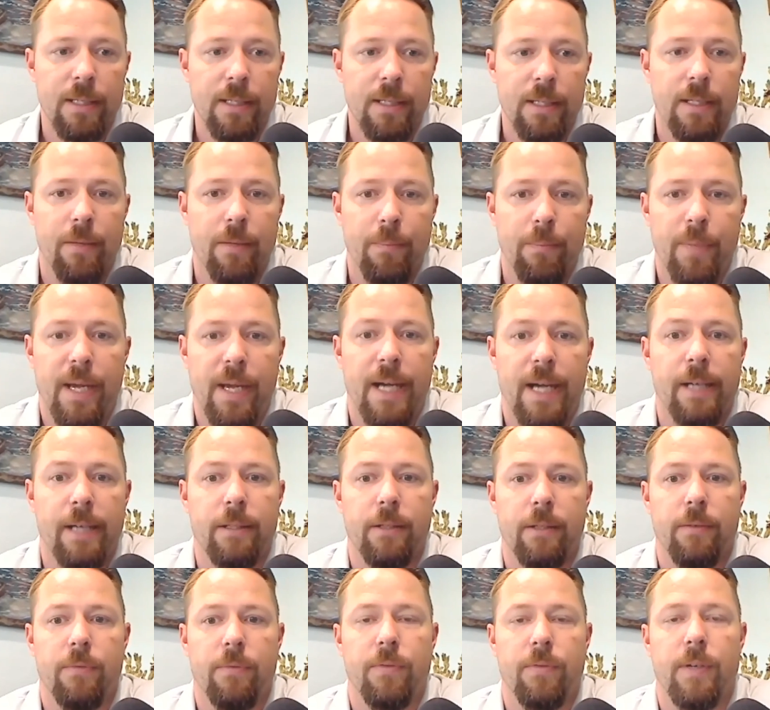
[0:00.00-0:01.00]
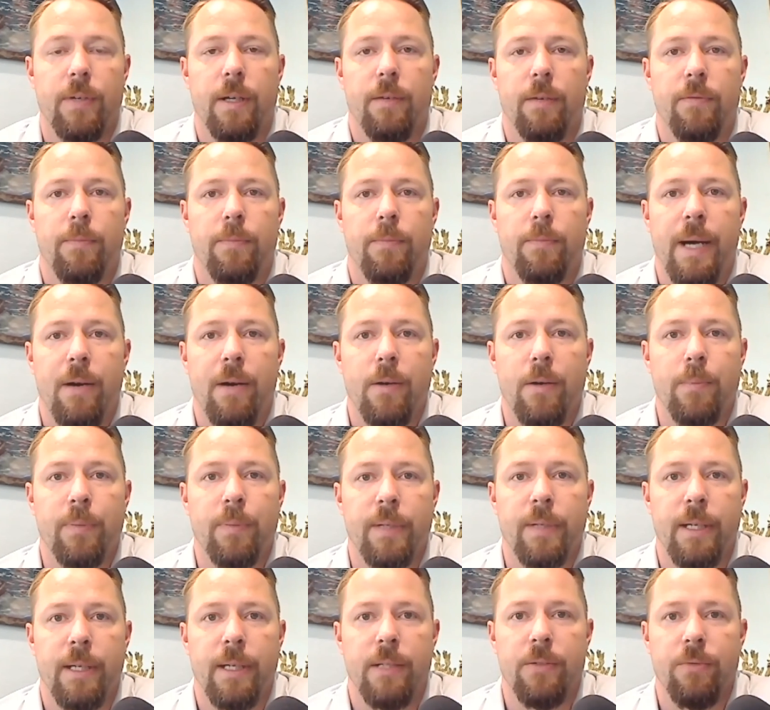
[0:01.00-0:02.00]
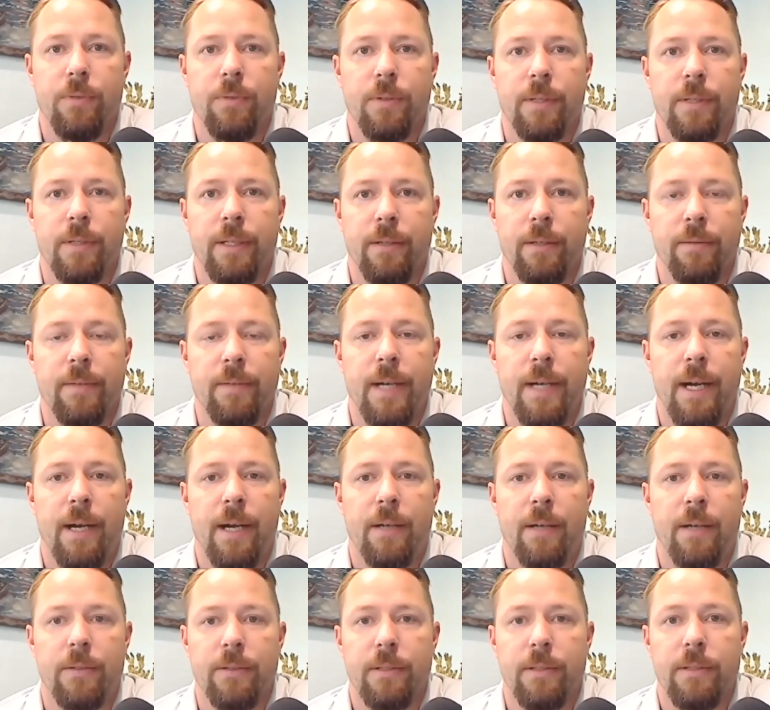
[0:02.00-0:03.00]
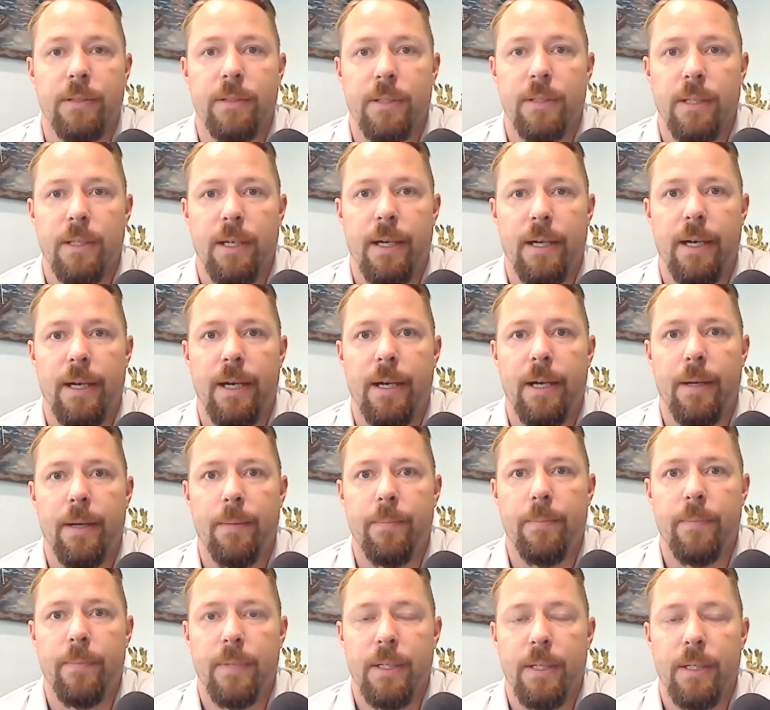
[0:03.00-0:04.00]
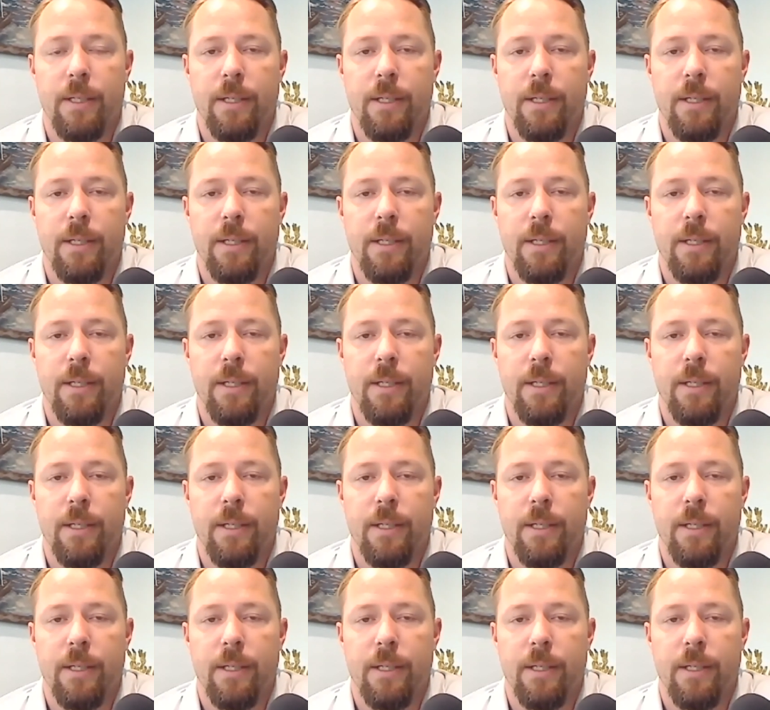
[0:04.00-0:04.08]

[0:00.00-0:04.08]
the impact of power plants rolling around and